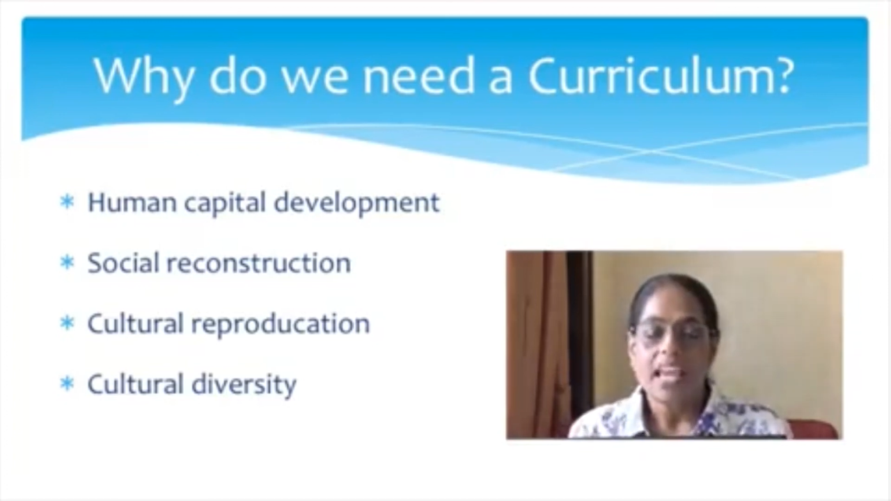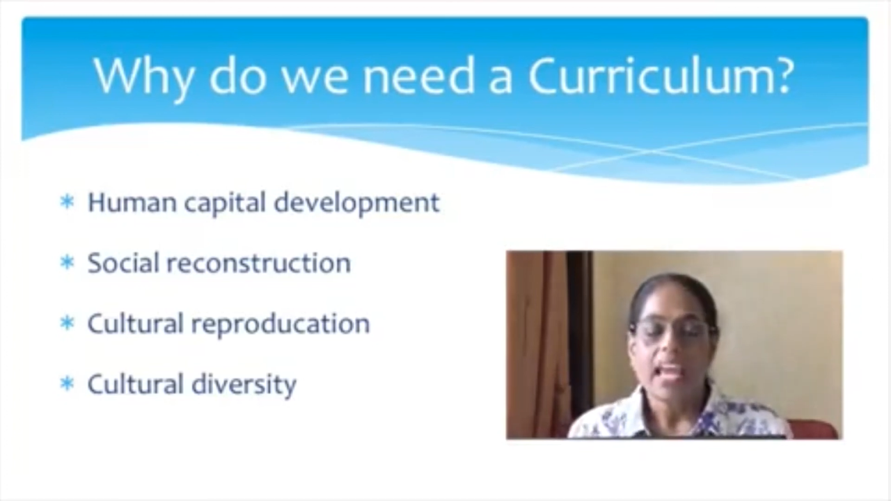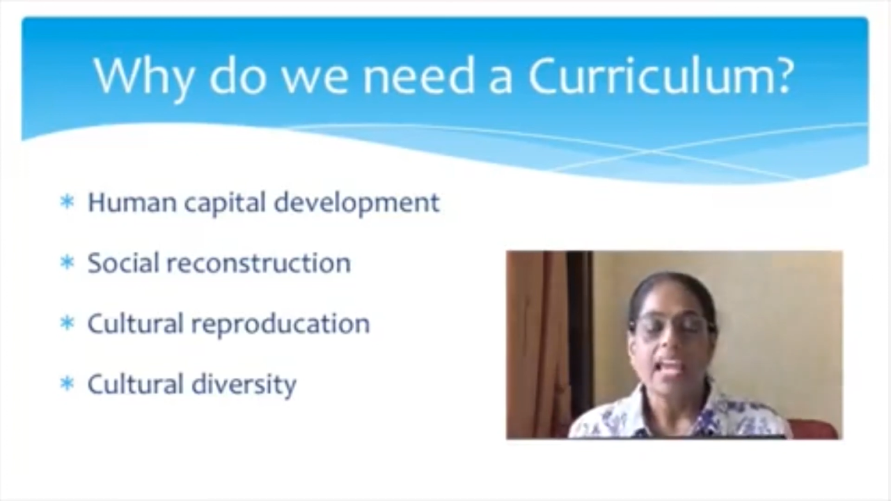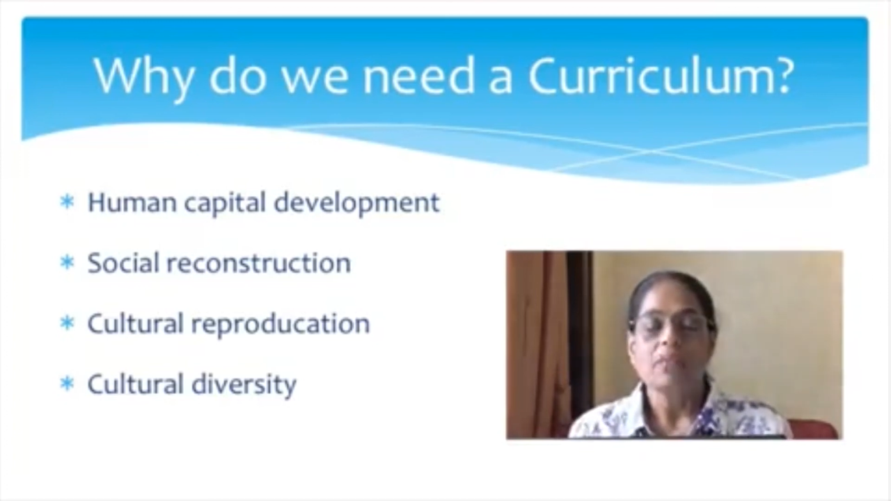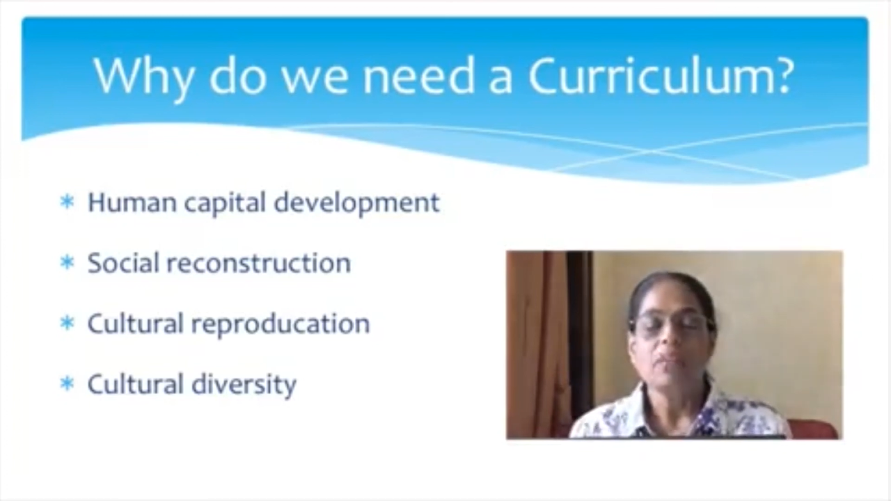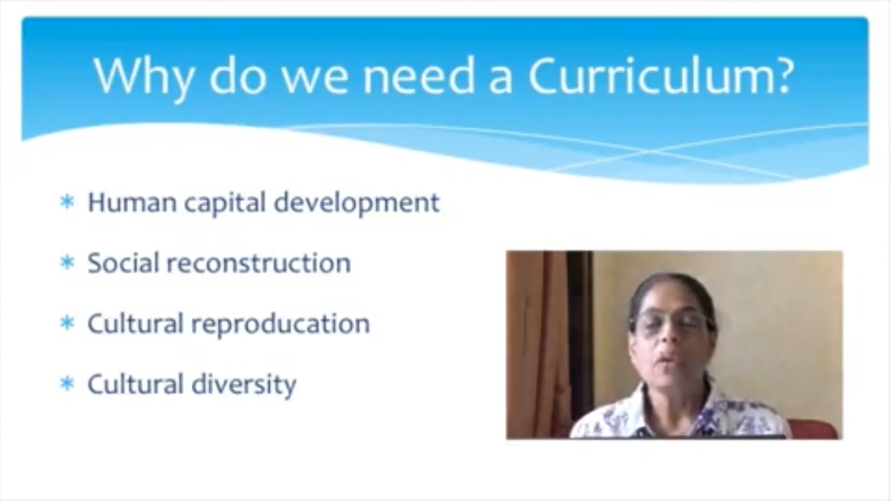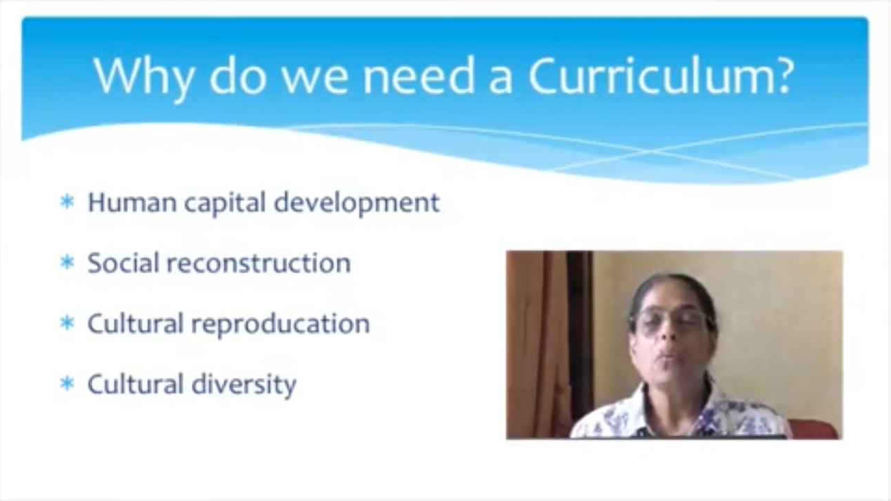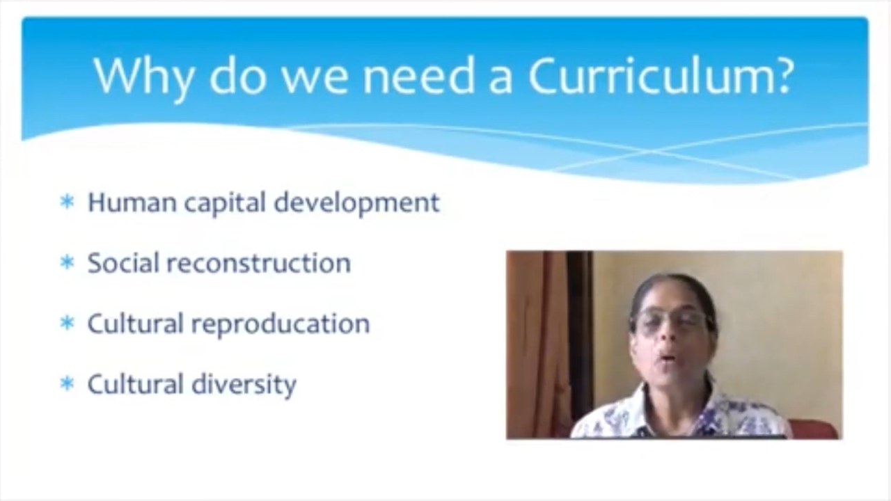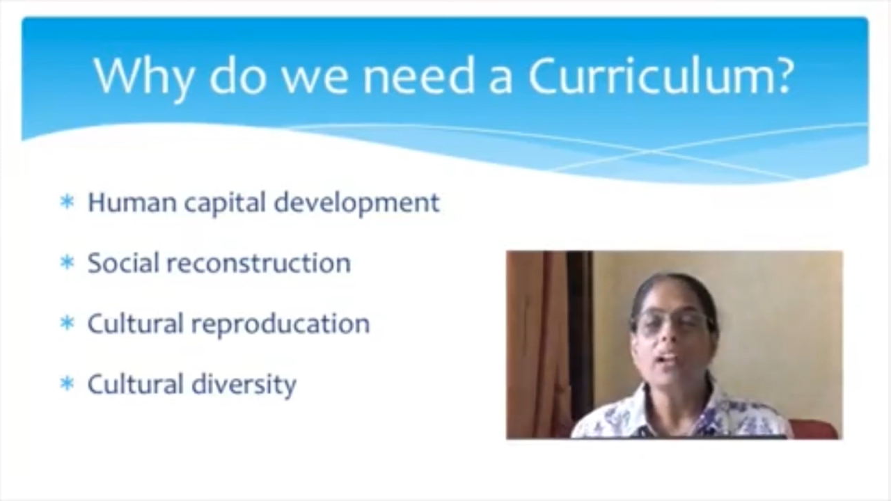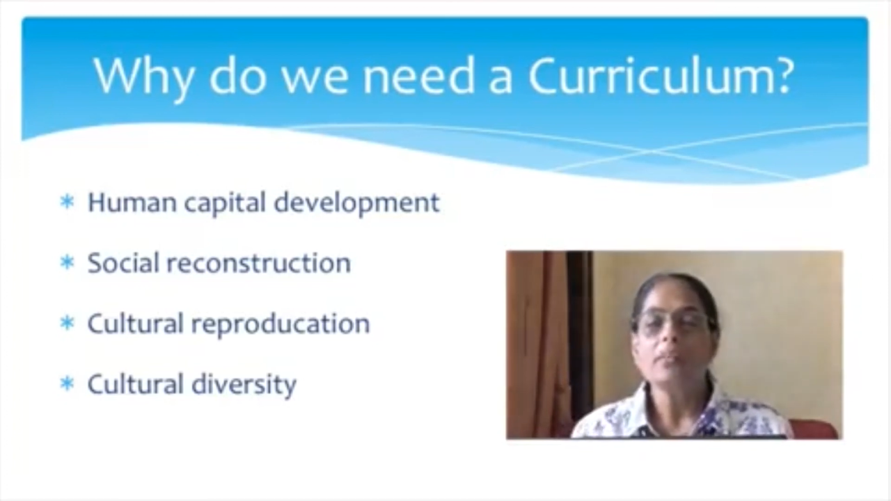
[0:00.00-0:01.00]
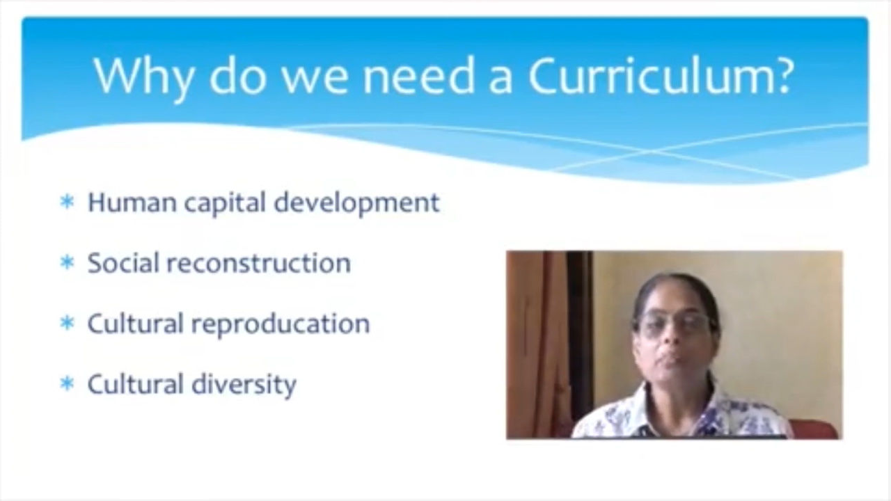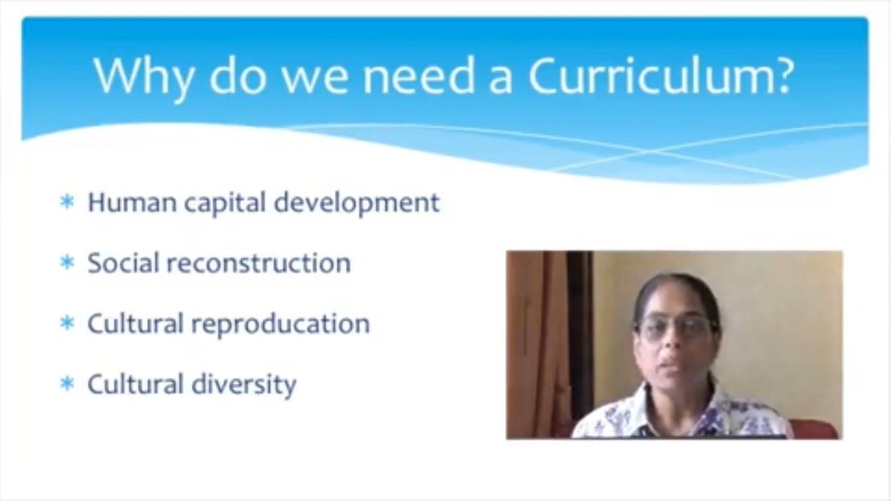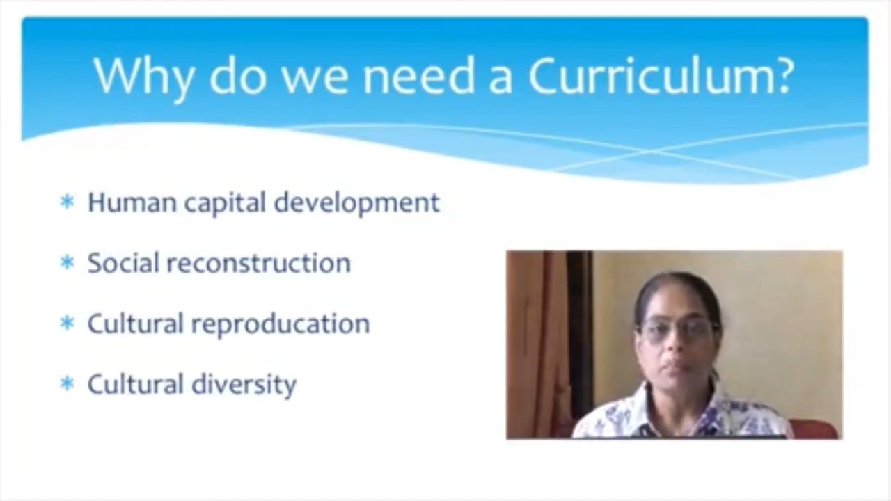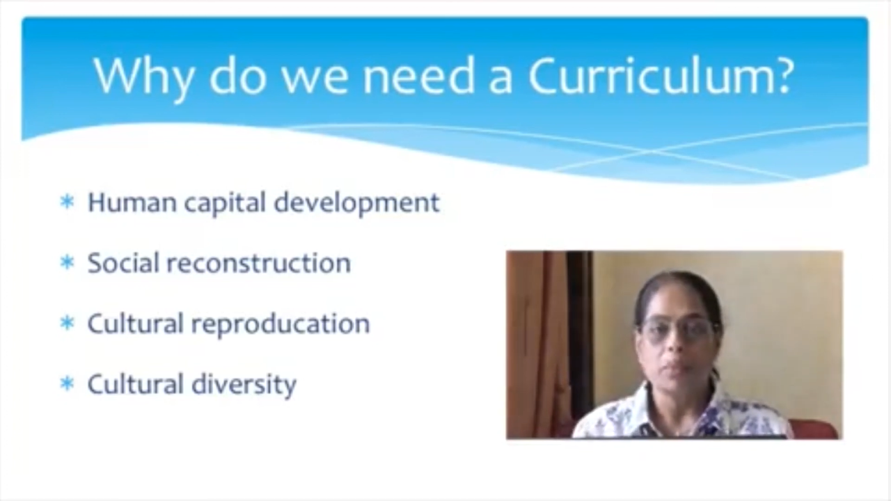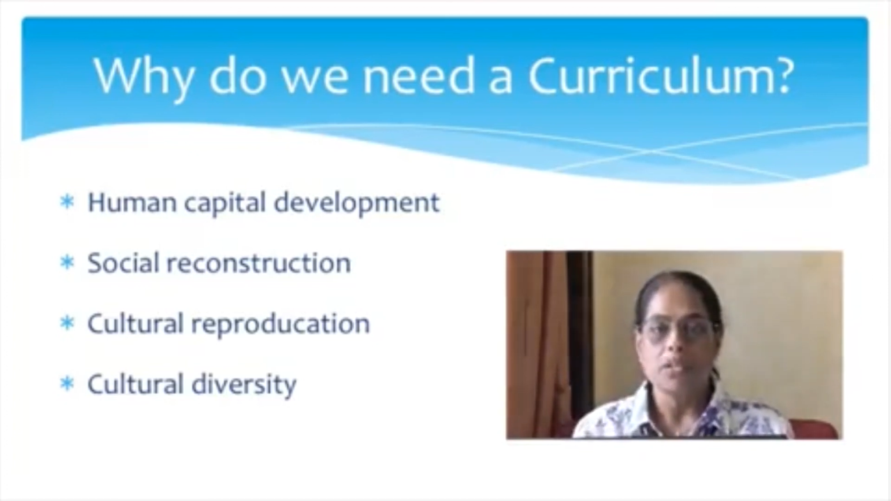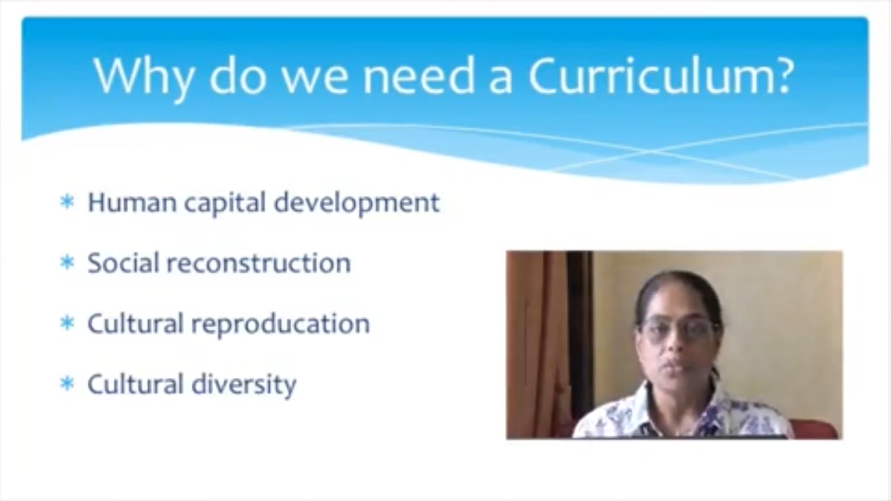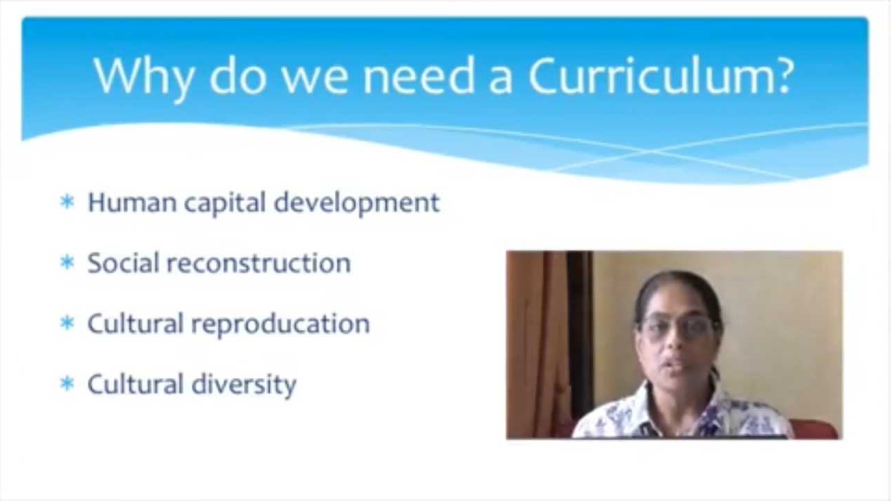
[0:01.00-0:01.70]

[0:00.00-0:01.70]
and we want people to